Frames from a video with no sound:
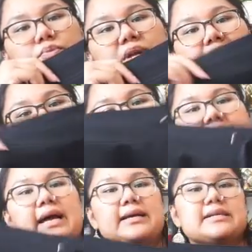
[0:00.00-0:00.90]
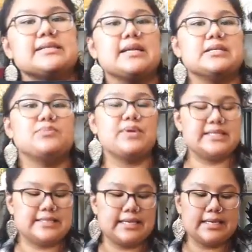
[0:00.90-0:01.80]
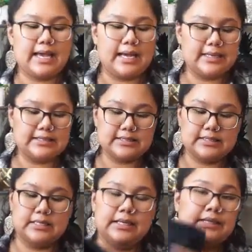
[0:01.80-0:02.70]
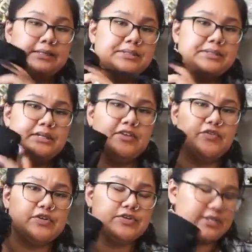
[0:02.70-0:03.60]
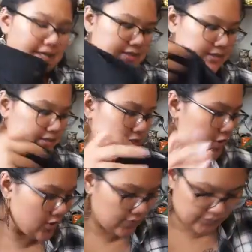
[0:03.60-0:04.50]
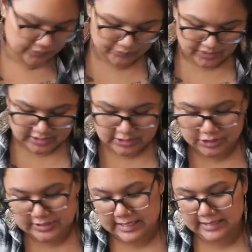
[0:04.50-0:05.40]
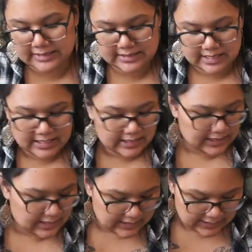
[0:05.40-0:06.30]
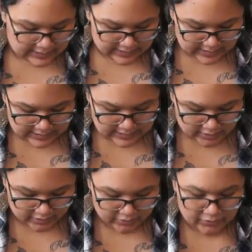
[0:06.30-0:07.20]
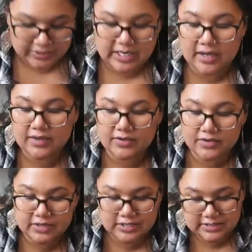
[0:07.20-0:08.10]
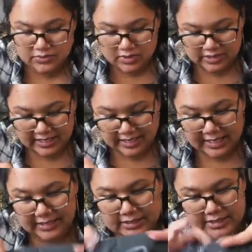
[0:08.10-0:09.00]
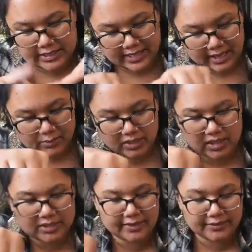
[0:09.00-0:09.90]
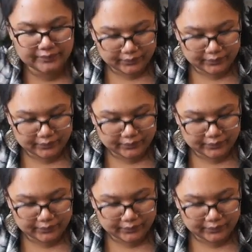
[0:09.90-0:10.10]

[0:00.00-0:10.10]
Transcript: but it's black it's a nice basic and it feels nice so and it's a good size and then we got this one i kind of took a gamble on it